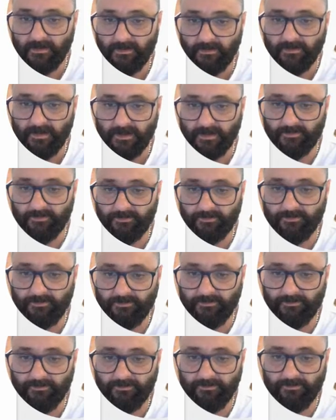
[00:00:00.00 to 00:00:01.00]
they
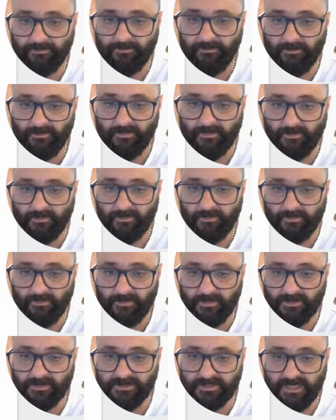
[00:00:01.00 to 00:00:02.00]

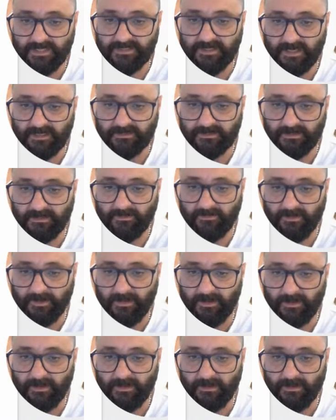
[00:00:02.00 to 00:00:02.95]
zigzag, don't they?